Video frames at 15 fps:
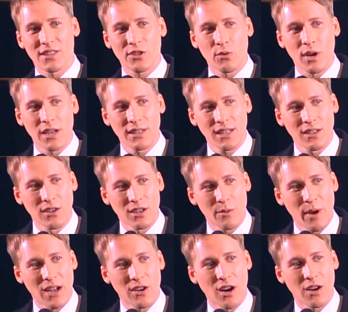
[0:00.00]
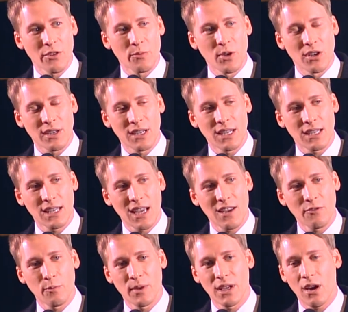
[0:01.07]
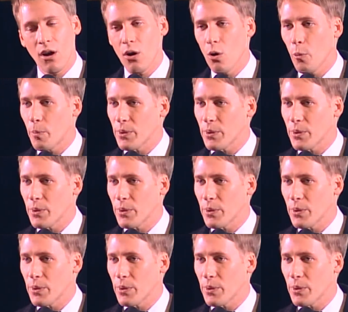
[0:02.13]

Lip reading: and I did learn about Harvey Milk, and it gave me hope,